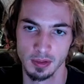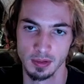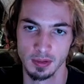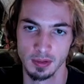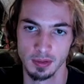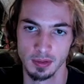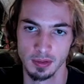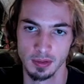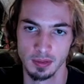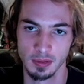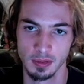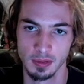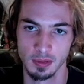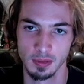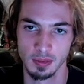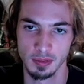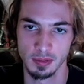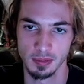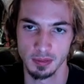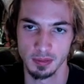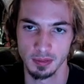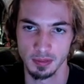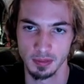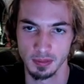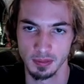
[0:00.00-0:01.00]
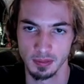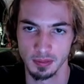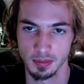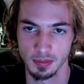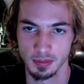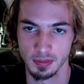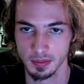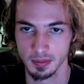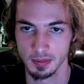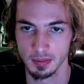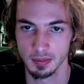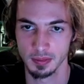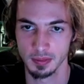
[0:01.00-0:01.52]

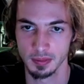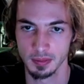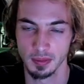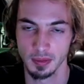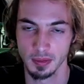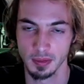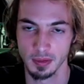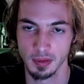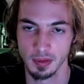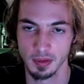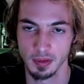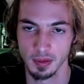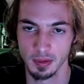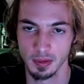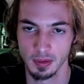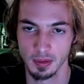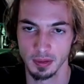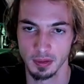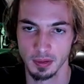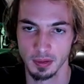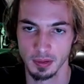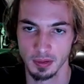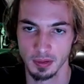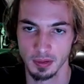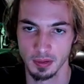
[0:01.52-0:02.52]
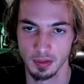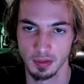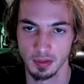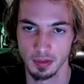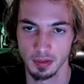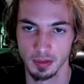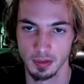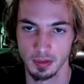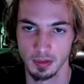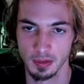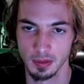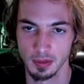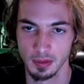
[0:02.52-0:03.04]

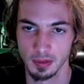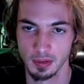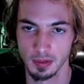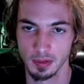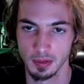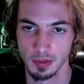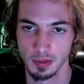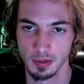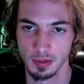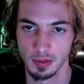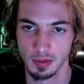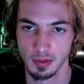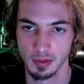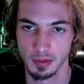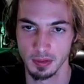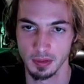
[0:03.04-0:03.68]
No words are spoken by the person on screen.